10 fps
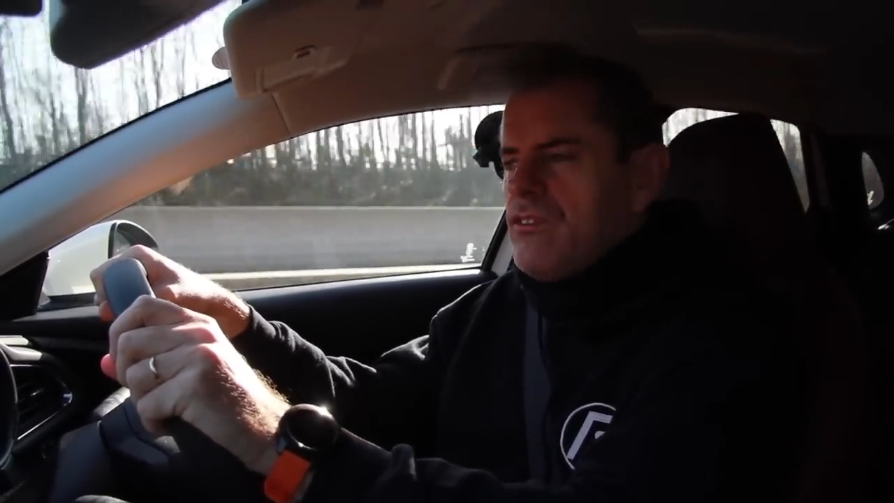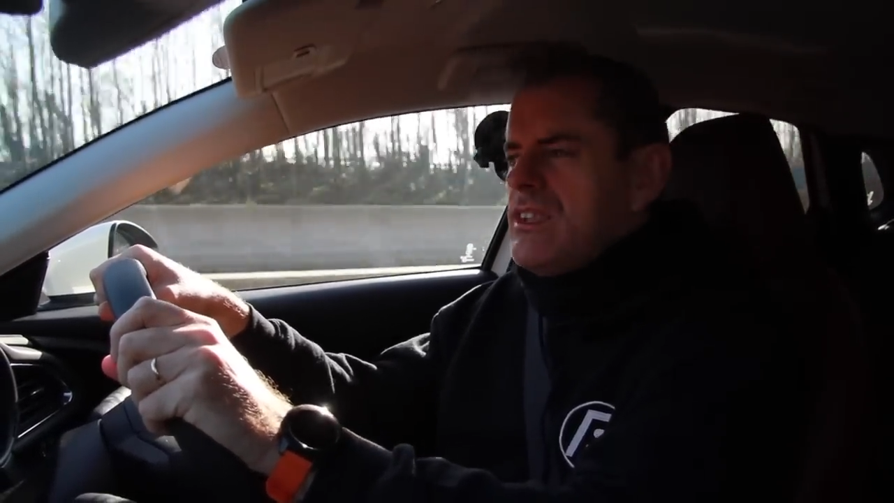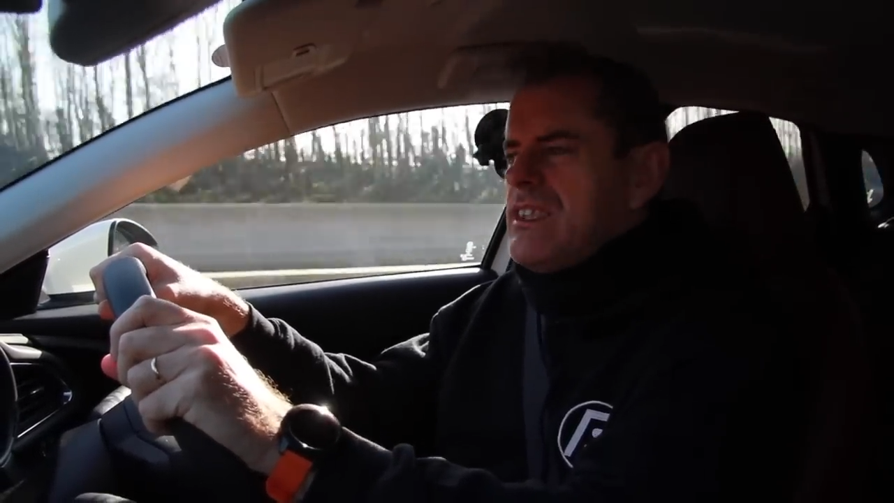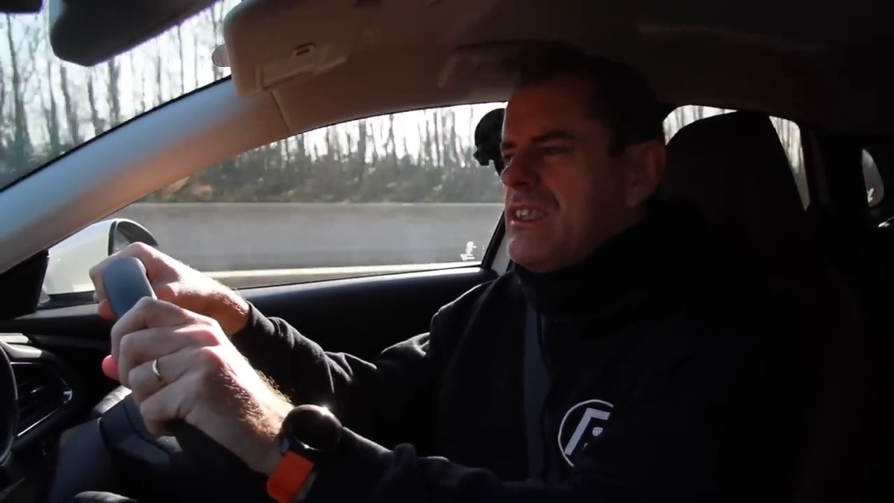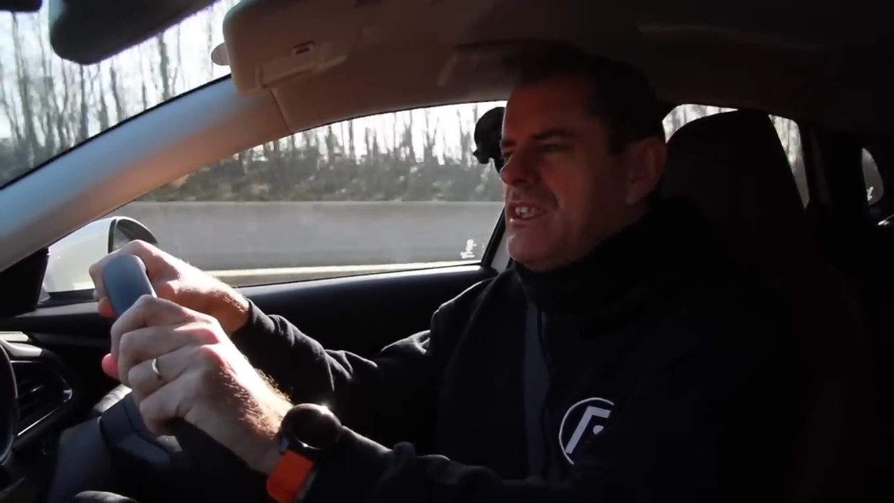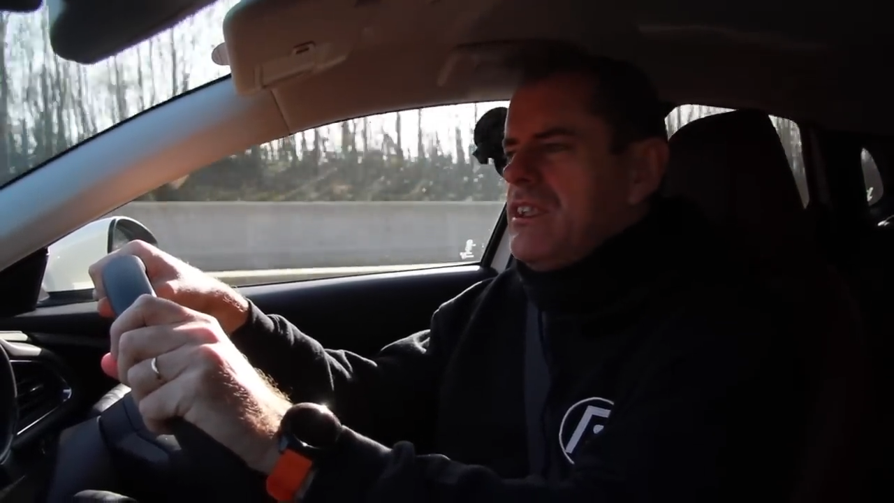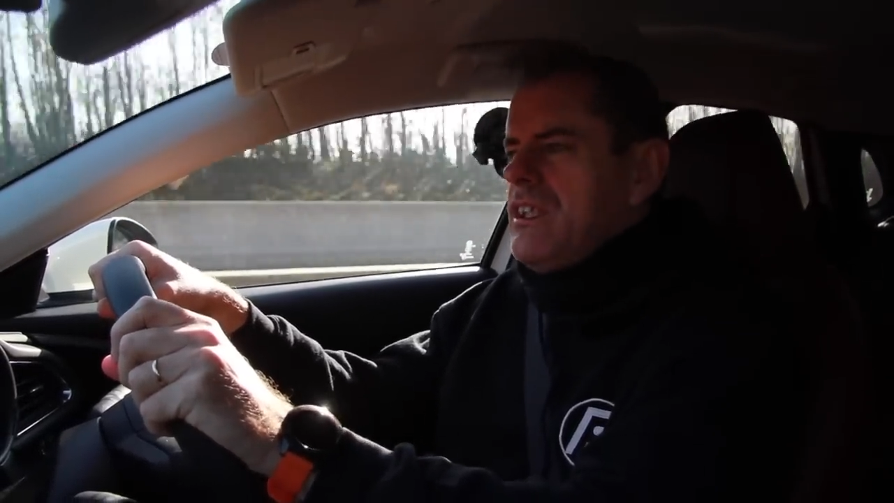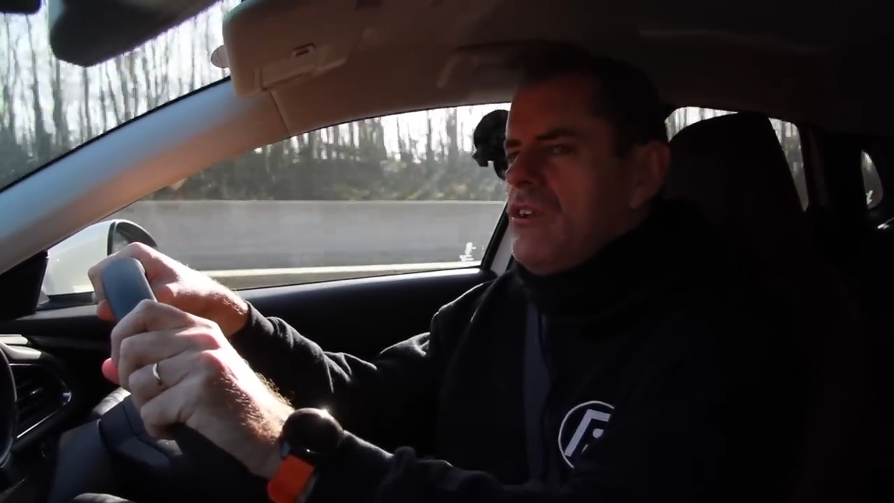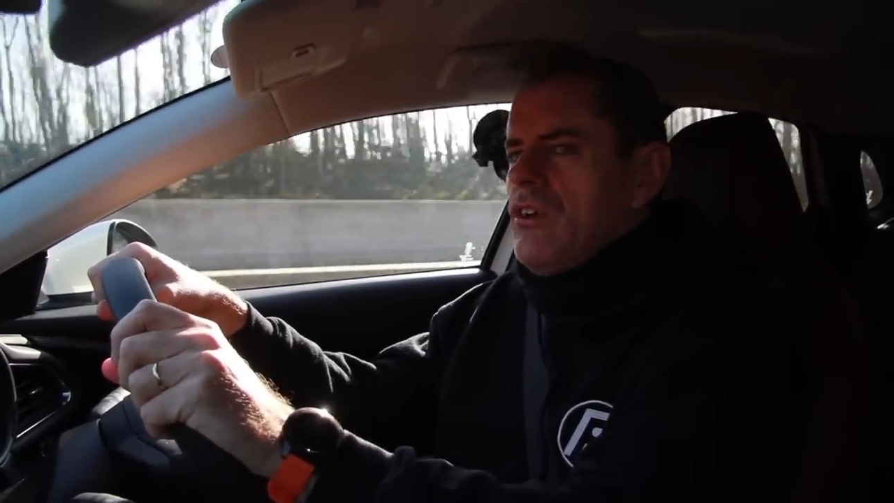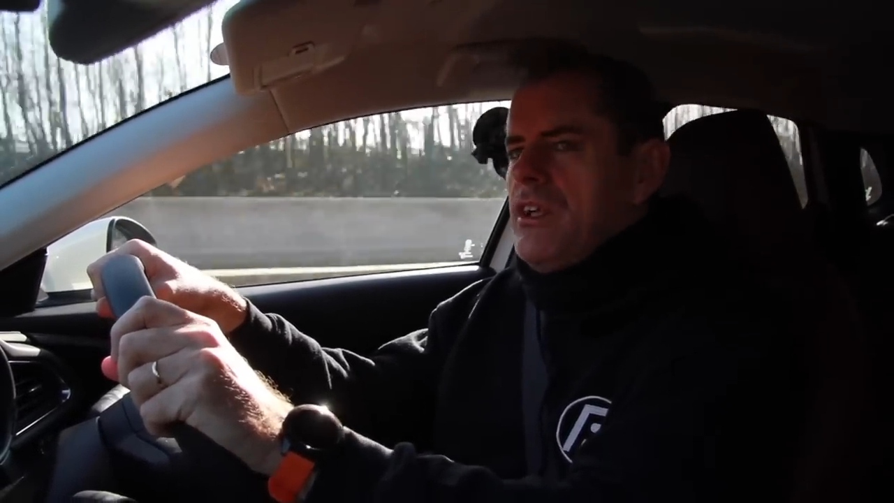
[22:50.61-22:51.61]
And it's actually,
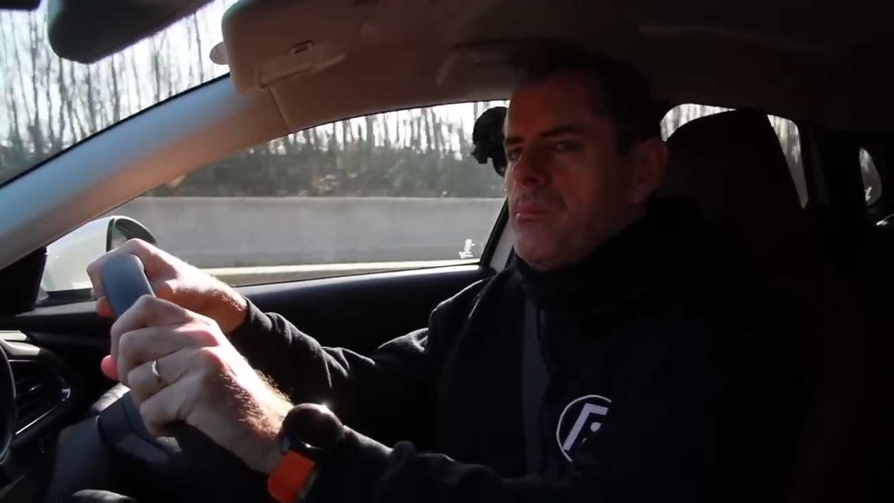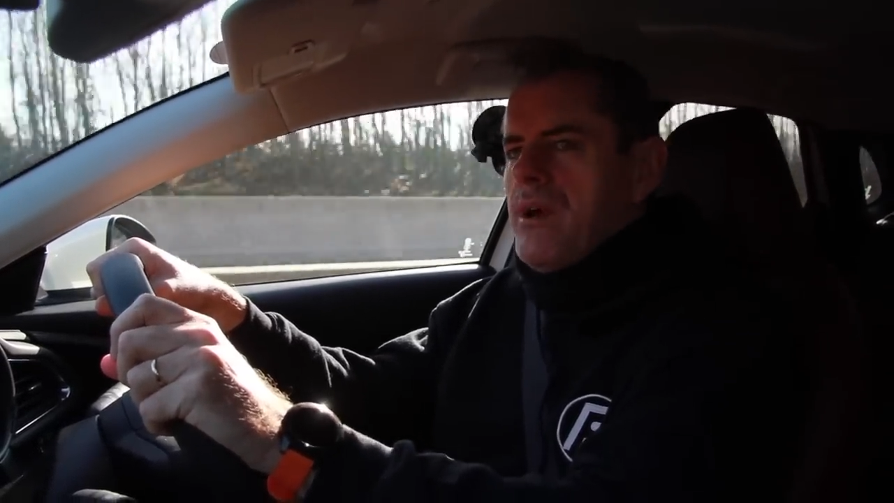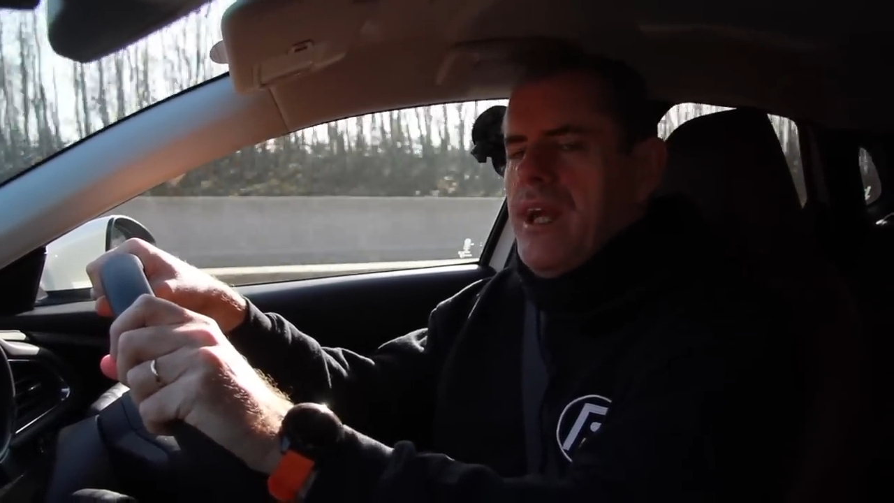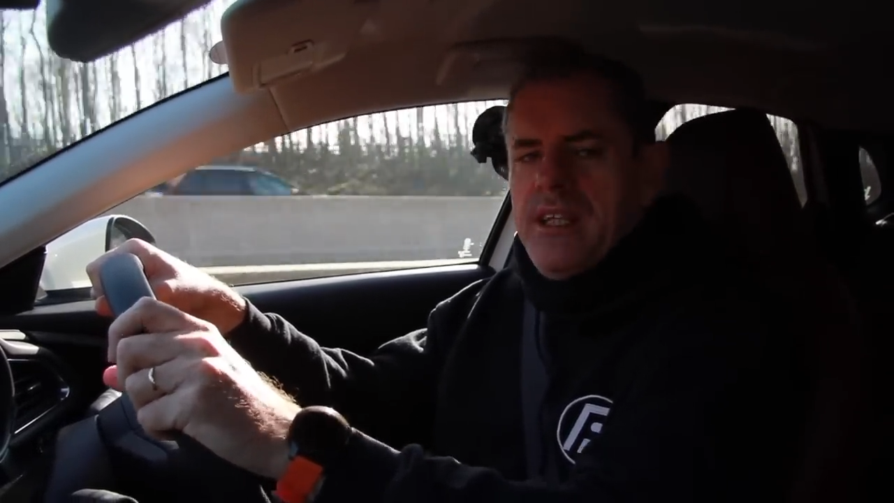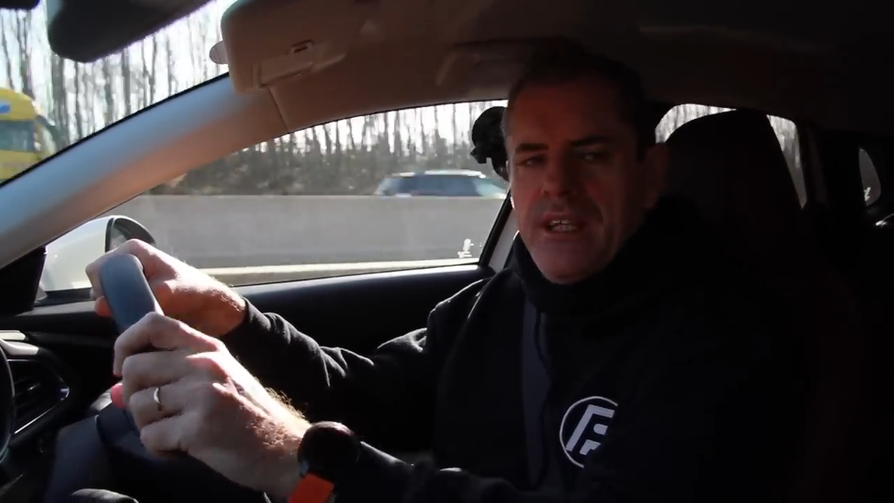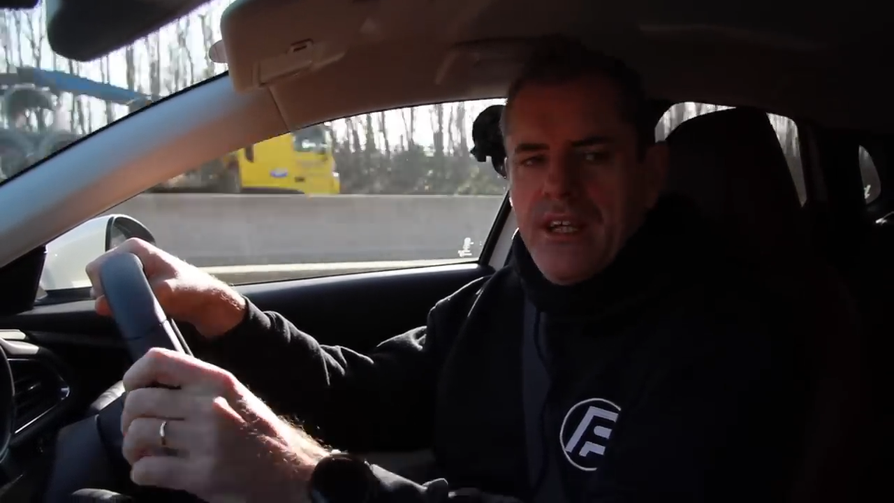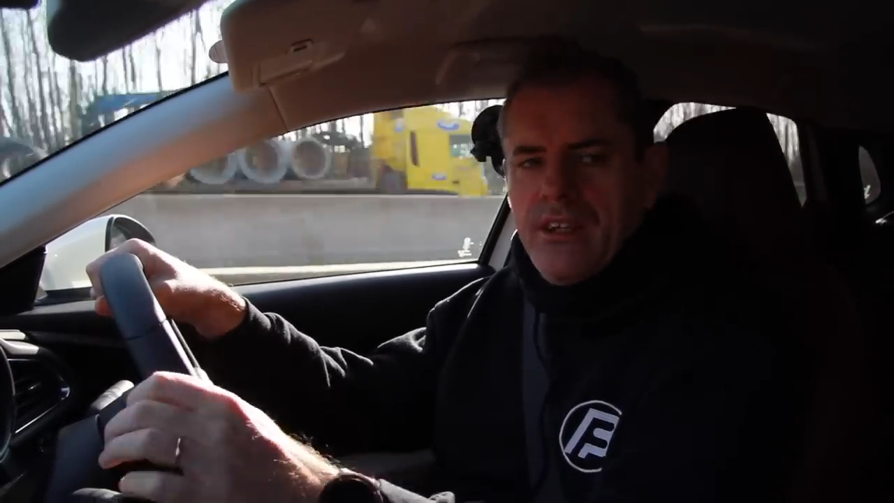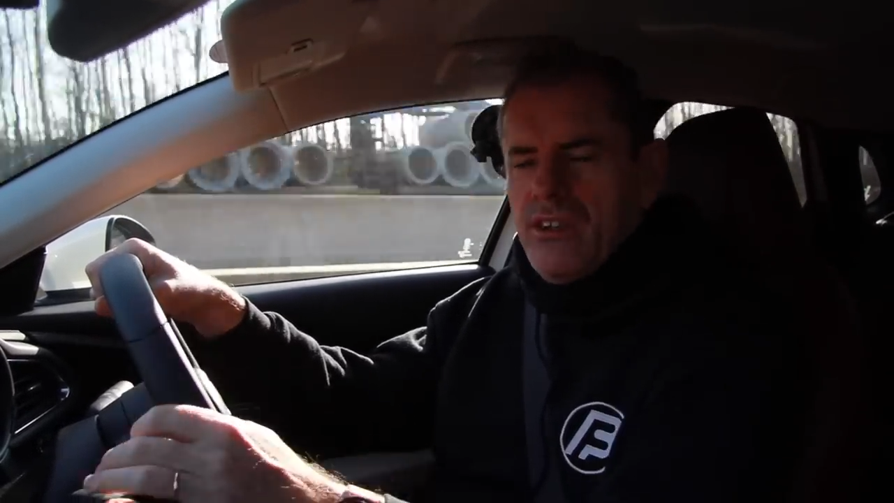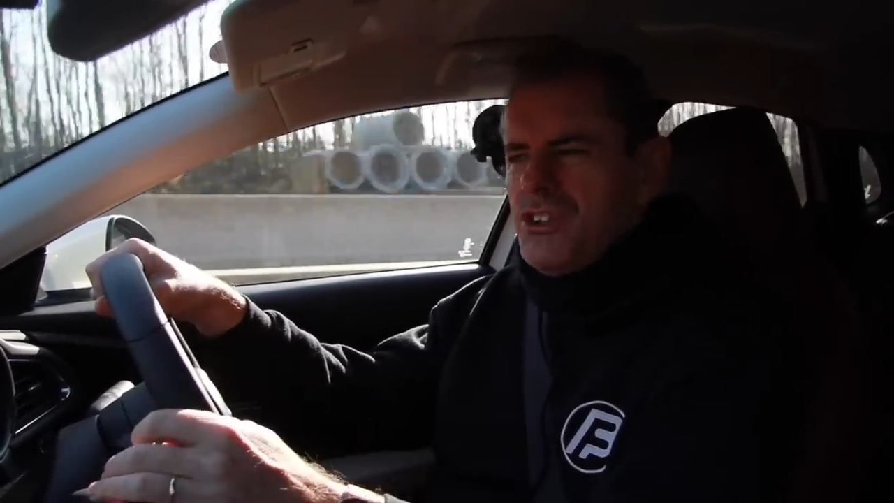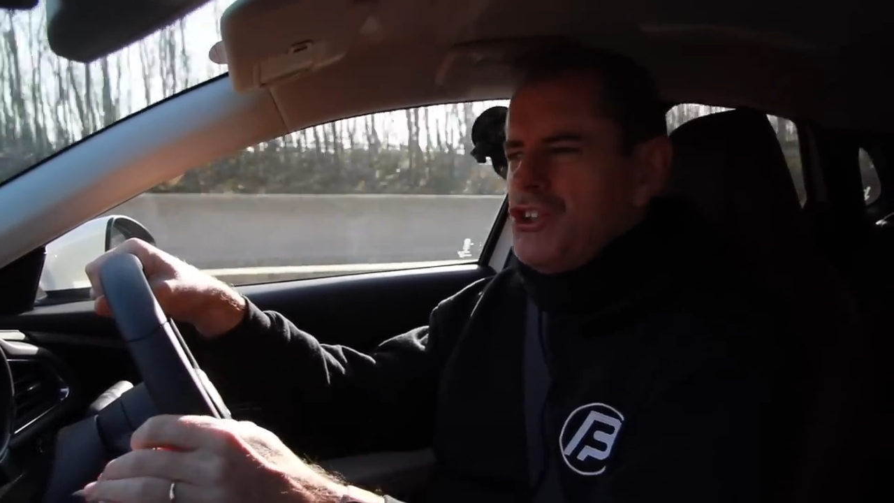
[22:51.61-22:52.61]
you know, in your brain, you kind
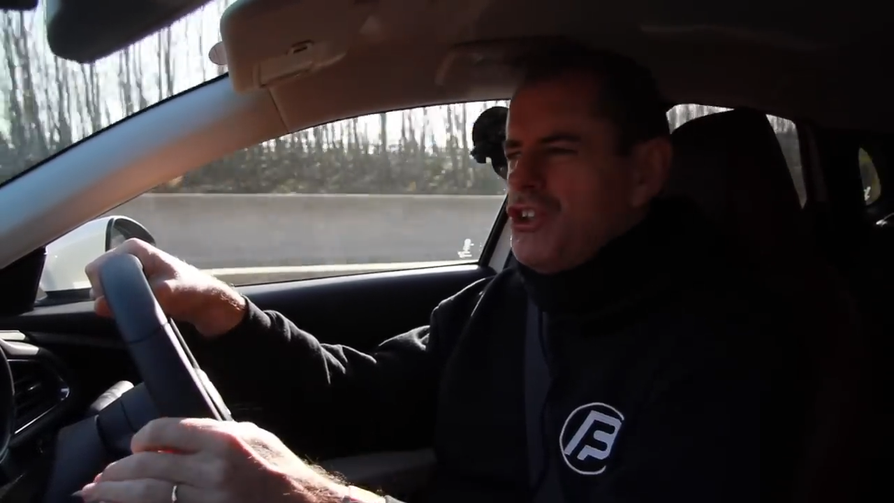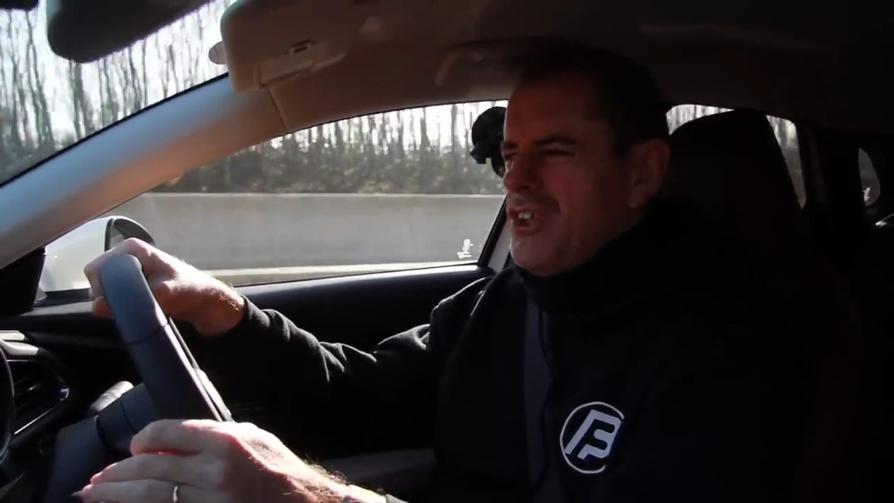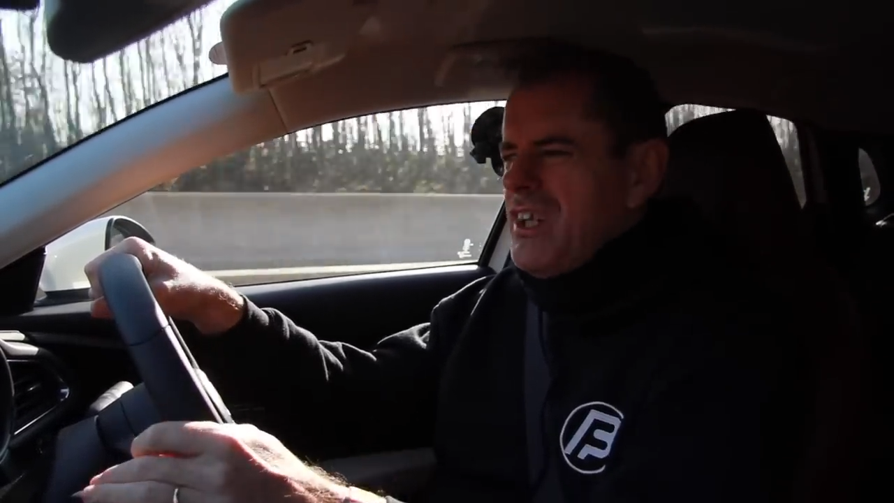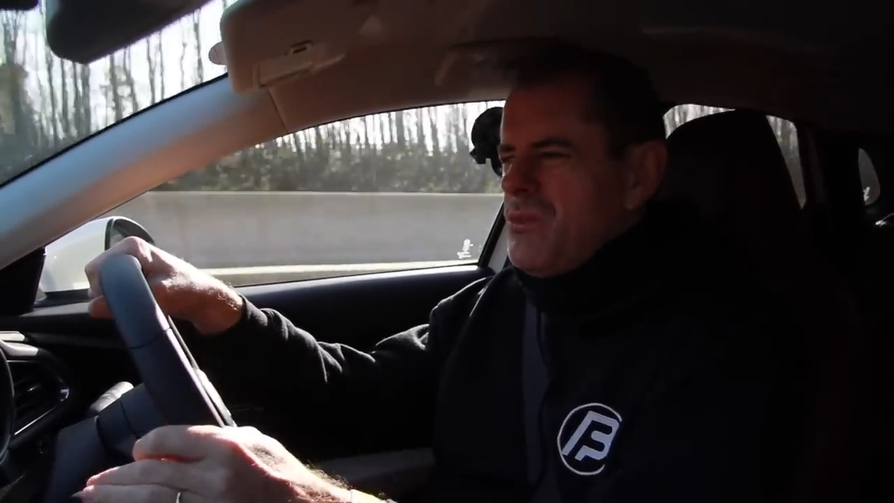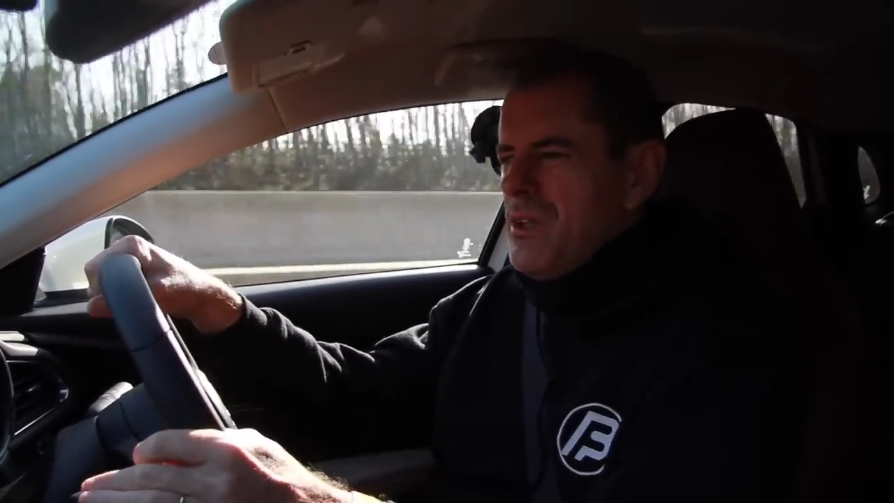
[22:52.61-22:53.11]
of go, should I?